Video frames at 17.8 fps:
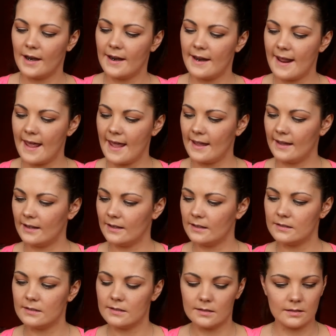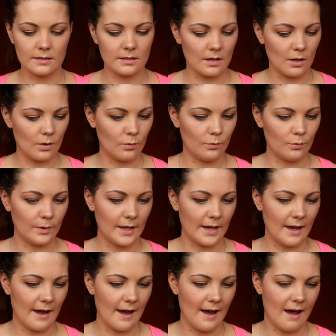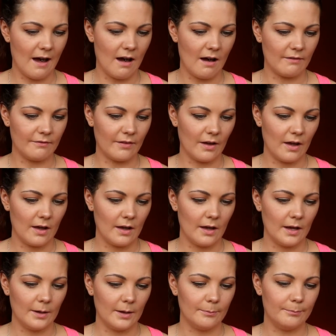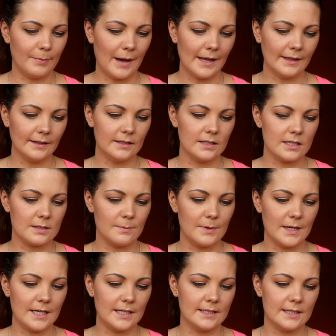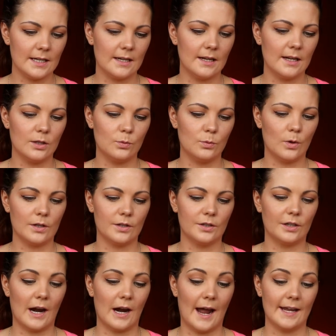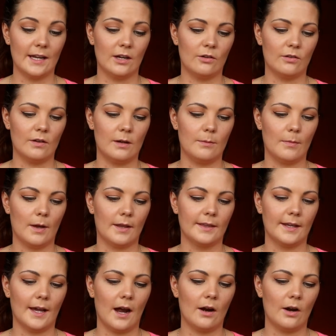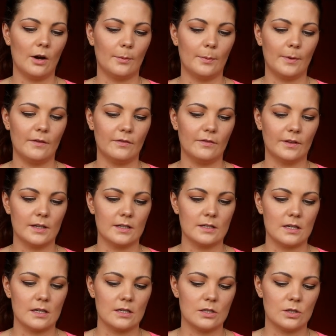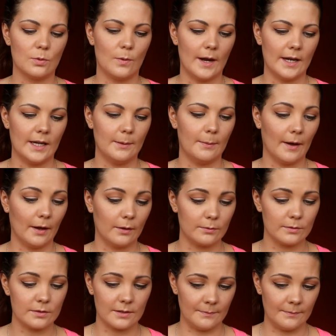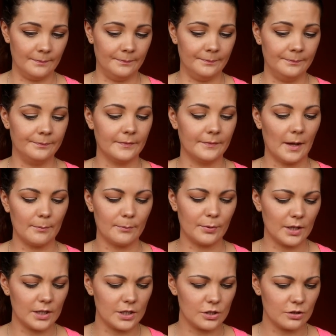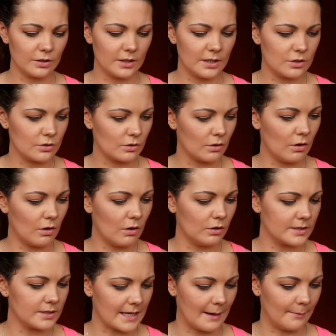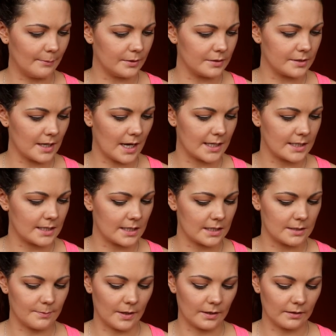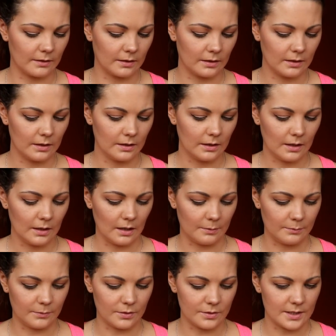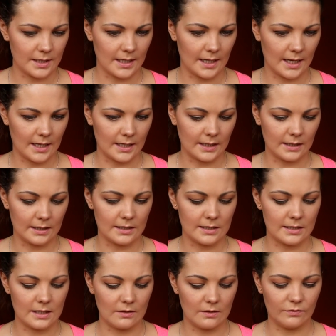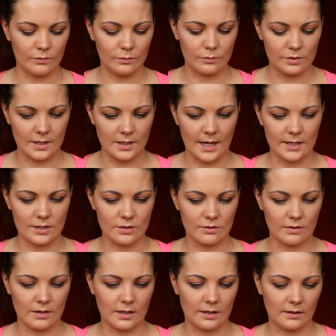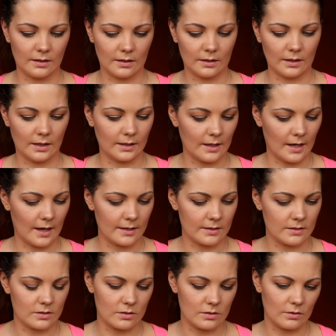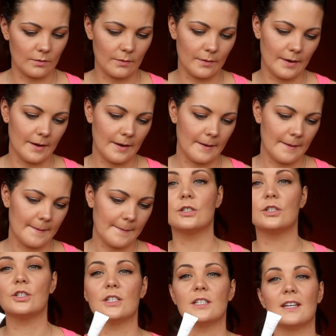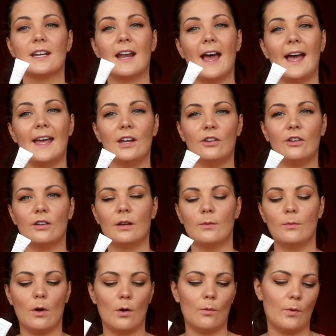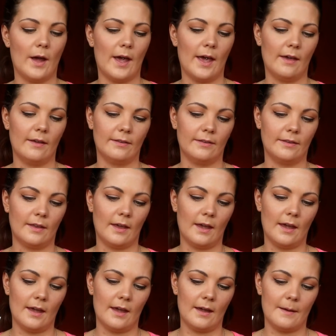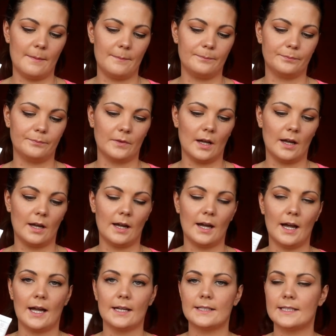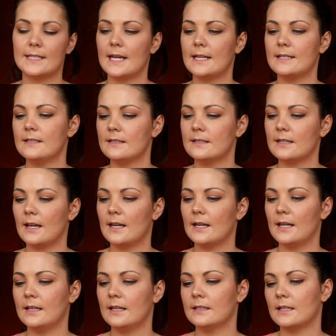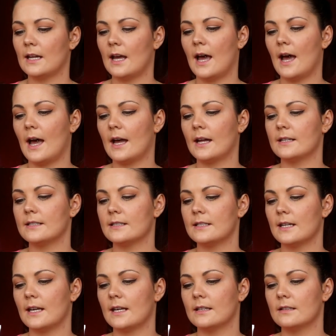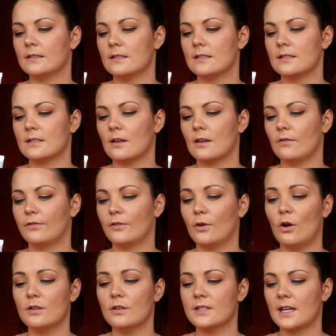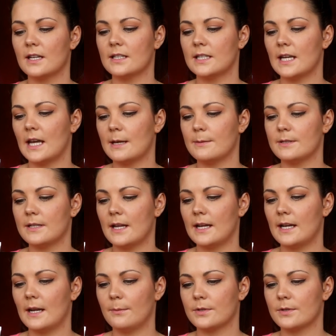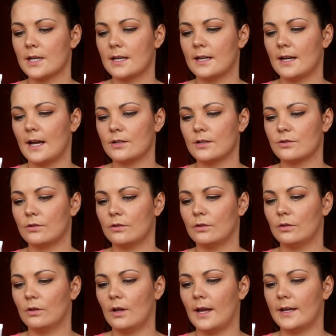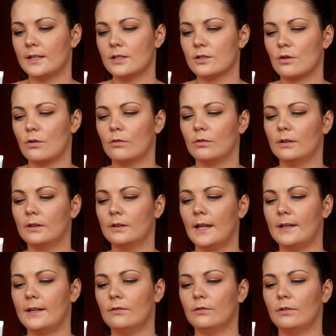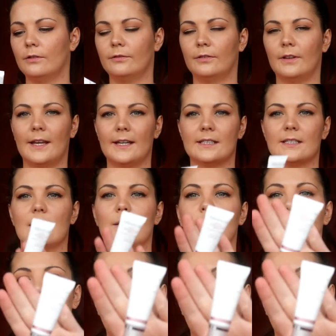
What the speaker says: Next, we have Balance Me Tinted Wonder Eye Cream, and the RRP for this is £20. I'm pretty sure these are all sample size this month. I'm not seeing any that say full size or anything like that, so. It's just an eye cream with a tint in it, and it's for all skin types, 99% natural, and it's got light reflecting